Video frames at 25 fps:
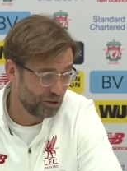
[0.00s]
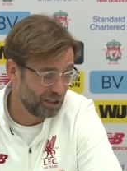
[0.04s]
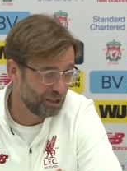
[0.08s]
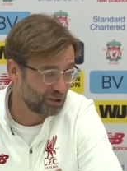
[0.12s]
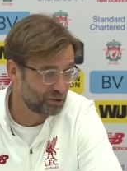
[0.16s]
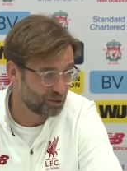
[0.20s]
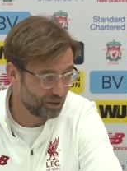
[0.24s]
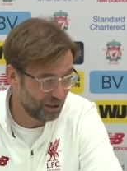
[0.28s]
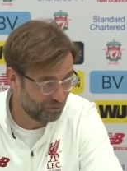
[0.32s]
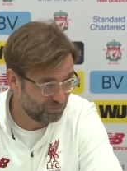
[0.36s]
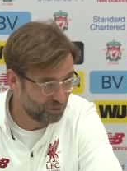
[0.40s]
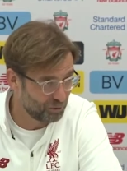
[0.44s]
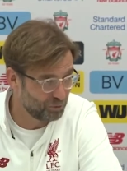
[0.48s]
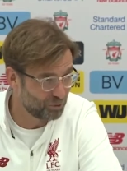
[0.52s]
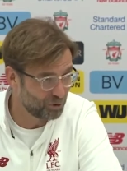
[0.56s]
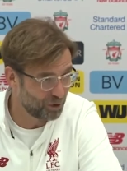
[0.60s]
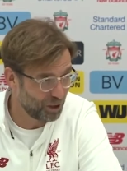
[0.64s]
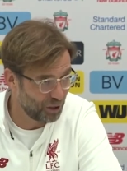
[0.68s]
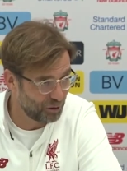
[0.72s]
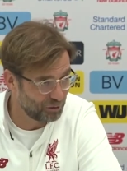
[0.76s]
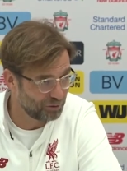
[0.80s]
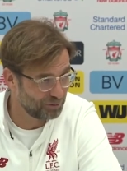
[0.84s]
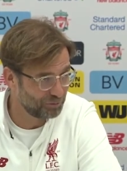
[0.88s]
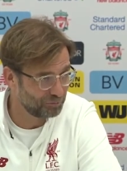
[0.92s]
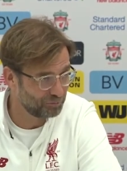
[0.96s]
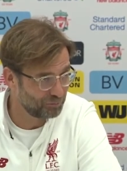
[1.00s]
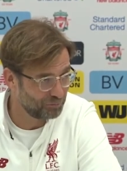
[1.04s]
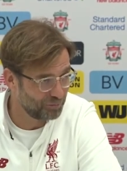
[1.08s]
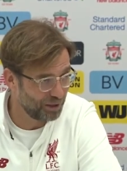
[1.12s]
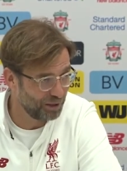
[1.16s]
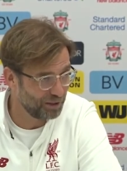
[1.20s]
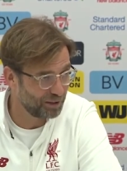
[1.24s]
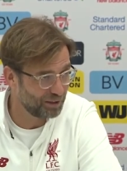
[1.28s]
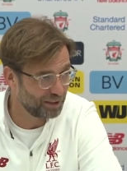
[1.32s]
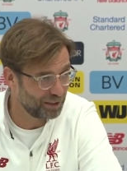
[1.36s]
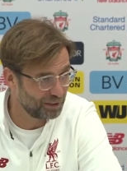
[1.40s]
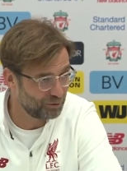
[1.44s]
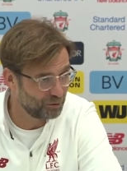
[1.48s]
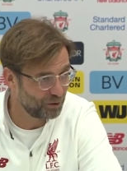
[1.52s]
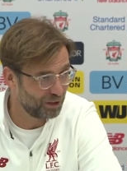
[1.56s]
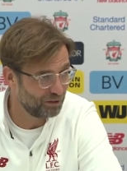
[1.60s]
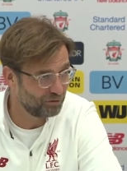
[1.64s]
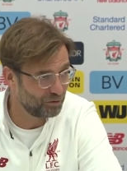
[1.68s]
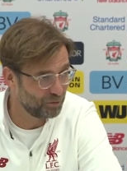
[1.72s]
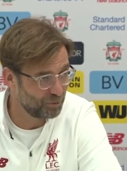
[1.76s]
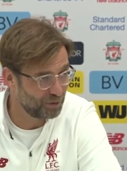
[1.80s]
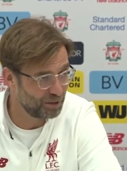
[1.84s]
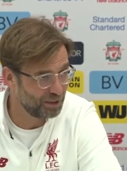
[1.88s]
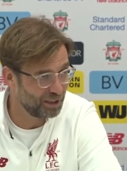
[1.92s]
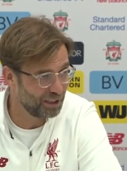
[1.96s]
Nice to have him around, better than to
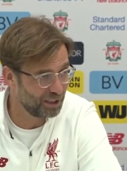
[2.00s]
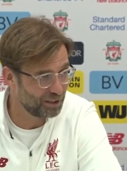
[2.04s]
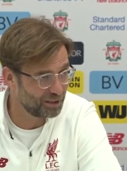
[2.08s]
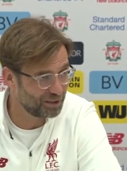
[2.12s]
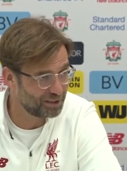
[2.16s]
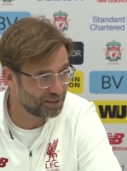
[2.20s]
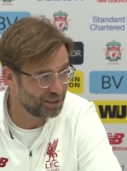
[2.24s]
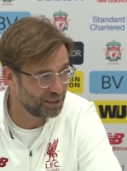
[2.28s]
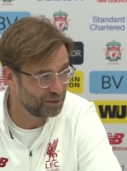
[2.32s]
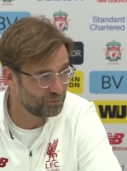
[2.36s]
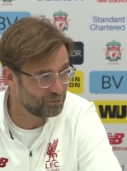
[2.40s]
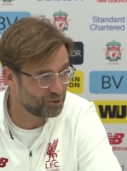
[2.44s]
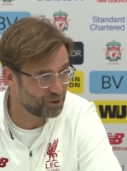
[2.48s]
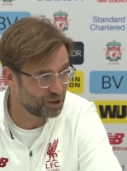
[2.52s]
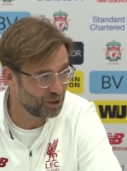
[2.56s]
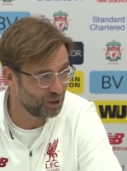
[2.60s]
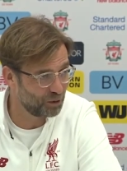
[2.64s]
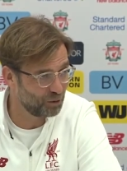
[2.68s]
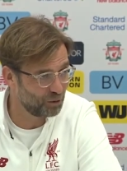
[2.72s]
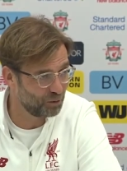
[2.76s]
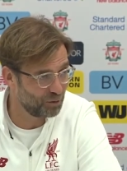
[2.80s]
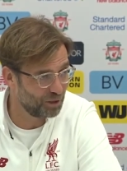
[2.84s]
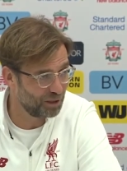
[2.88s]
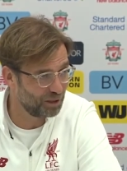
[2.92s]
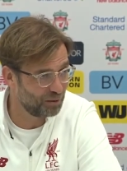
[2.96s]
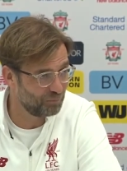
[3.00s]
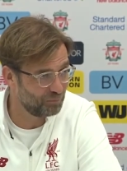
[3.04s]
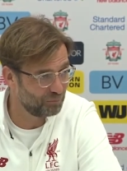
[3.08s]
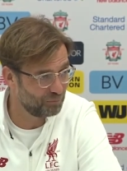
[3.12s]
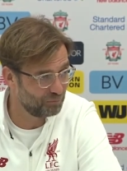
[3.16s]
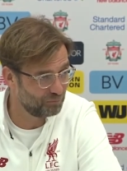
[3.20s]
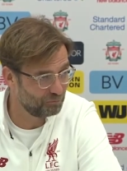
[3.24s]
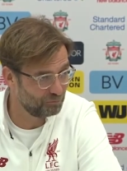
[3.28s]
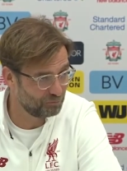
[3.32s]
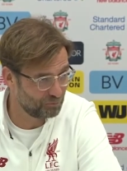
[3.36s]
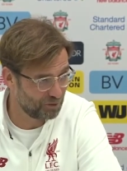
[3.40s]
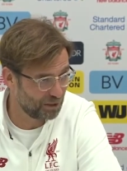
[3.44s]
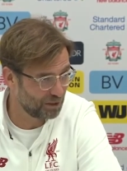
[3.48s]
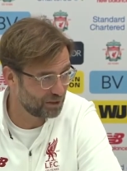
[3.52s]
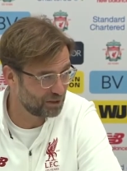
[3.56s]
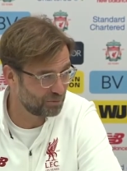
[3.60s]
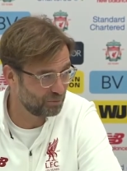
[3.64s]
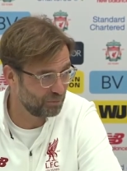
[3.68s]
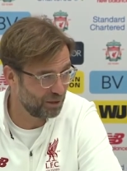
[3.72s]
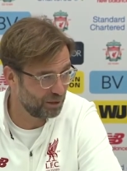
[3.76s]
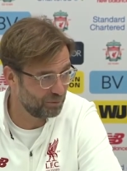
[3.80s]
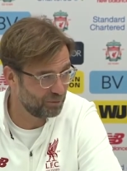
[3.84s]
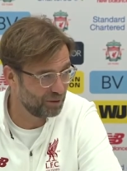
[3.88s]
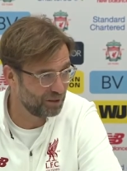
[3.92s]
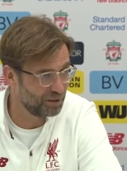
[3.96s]
have him in the other team. So
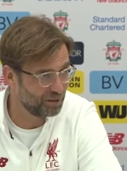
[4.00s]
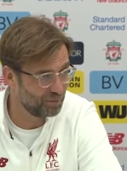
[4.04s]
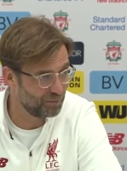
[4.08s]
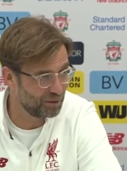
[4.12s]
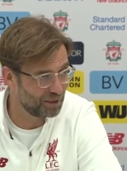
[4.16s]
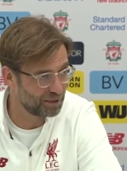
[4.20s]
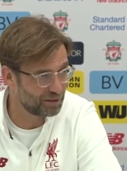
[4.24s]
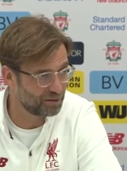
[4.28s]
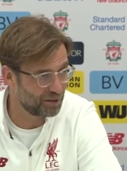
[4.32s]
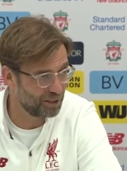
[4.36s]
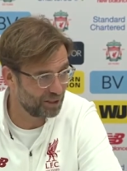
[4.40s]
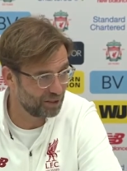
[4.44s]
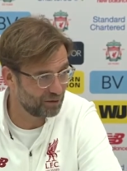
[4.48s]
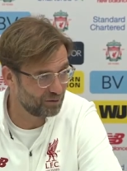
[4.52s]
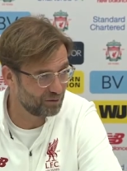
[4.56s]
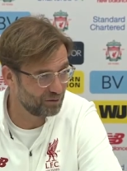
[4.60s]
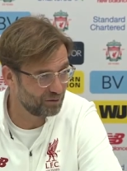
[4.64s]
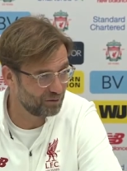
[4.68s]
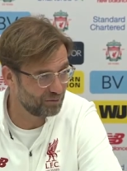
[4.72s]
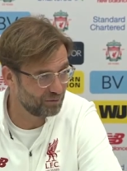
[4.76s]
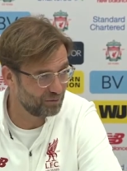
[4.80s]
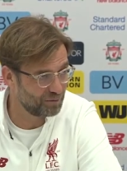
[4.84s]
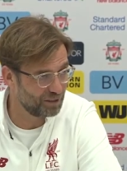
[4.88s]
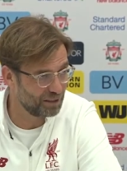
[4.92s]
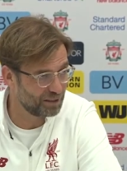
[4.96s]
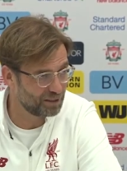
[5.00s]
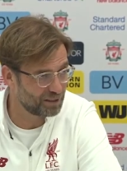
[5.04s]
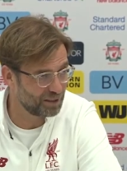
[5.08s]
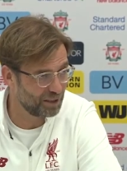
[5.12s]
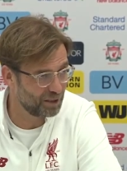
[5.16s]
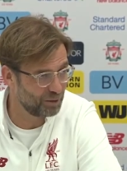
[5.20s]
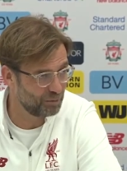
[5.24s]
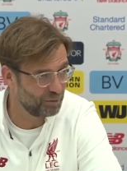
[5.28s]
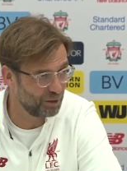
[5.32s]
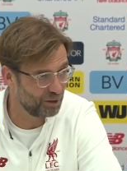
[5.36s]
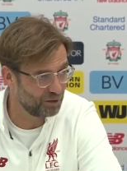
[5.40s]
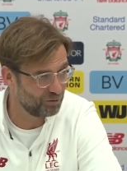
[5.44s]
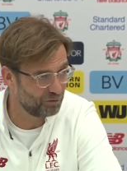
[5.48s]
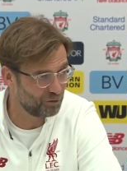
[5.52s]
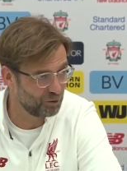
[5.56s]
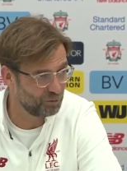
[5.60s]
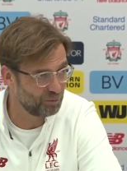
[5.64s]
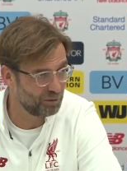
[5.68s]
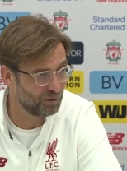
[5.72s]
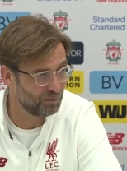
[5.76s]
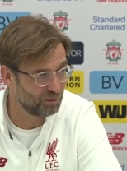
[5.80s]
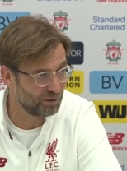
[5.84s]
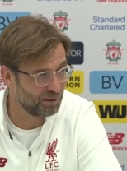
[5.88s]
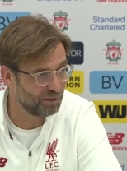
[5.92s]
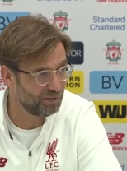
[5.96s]
that's maybe the best thing you can say about a
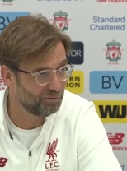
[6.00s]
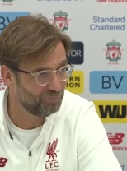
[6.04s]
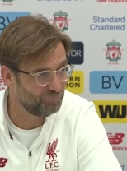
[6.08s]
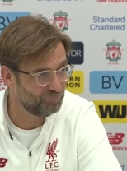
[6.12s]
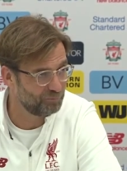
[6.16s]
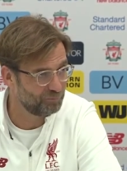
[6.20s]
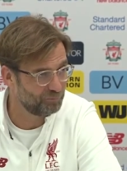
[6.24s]
football player.